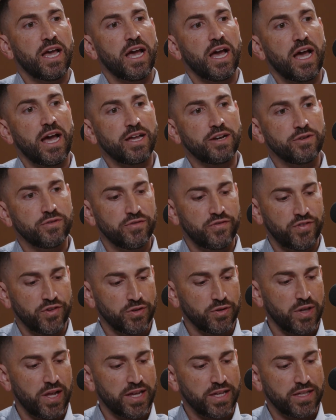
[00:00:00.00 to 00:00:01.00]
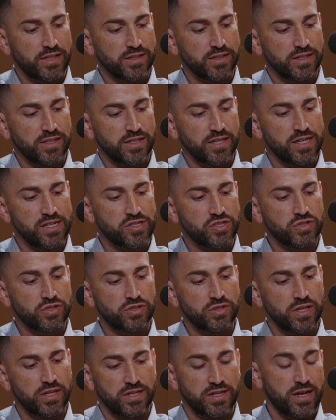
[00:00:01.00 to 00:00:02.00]
I don't feel like it's,
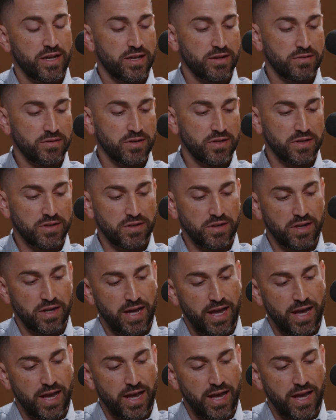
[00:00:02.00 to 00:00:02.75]
and